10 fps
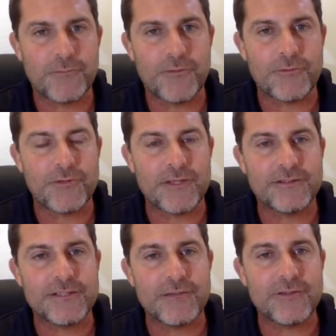15,
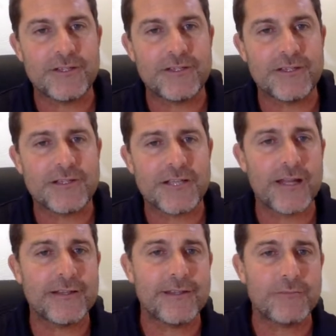17 years
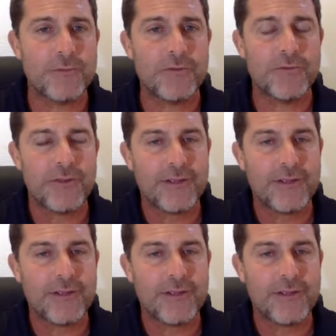later, and we've